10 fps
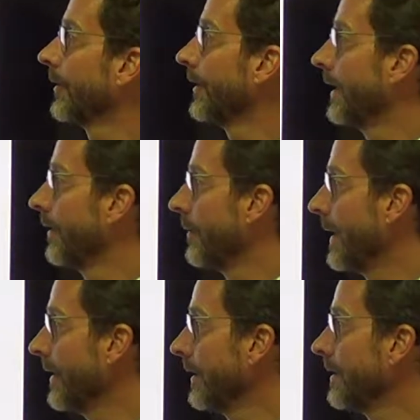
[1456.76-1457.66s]
Center, the
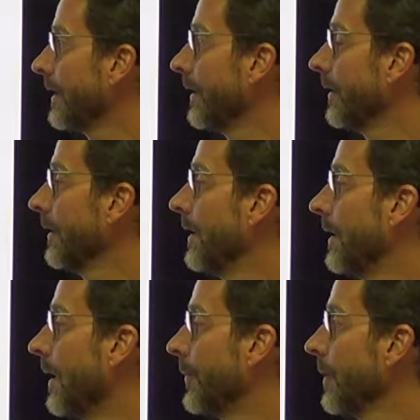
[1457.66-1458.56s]
Bailey Center,
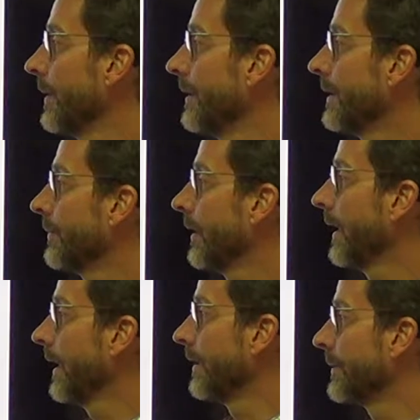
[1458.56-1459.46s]
a permanency
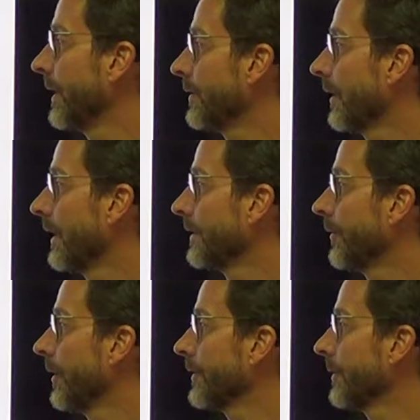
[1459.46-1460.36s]
plan, a specialized
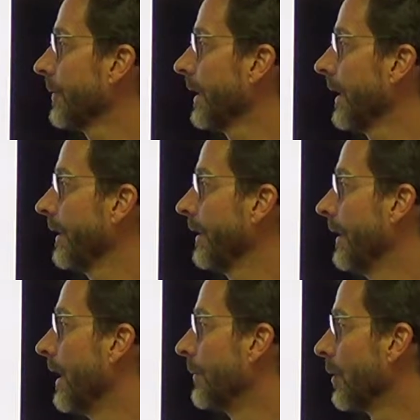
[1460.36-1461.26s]
foster plan,
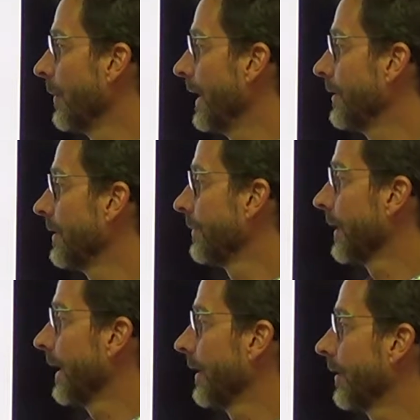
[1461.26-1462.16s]
a probation
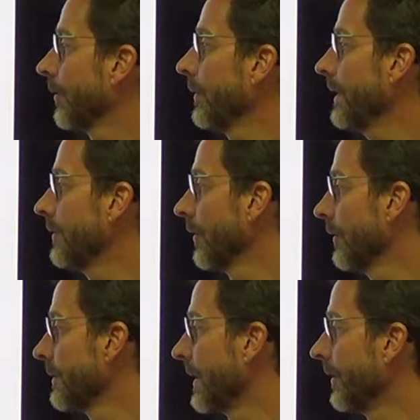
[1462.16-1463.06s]
plan, 3
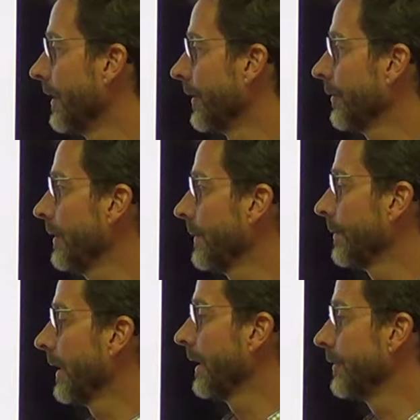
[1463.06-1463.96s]
children's mental health treatment
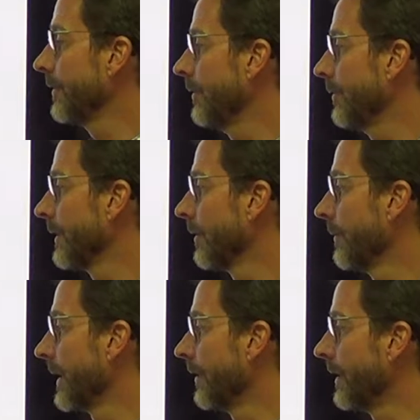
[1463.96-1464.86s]
plans, 2 adult
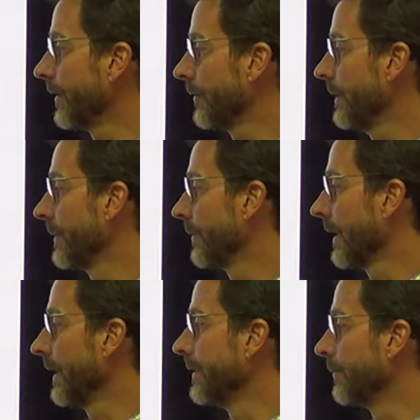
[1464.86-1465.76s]
mental health treatment
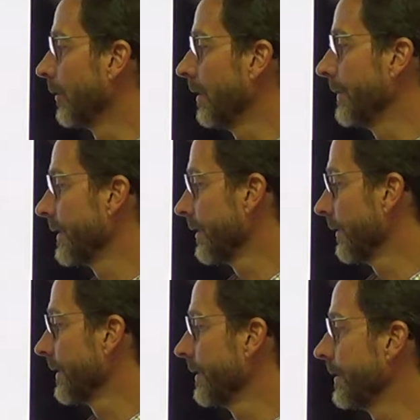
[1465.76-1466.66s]
plans, employment
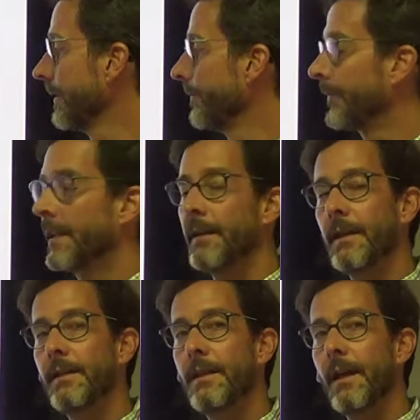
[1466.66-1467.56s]
services.
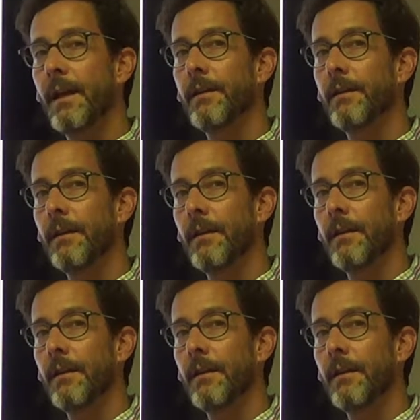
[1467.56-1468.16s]
In the end,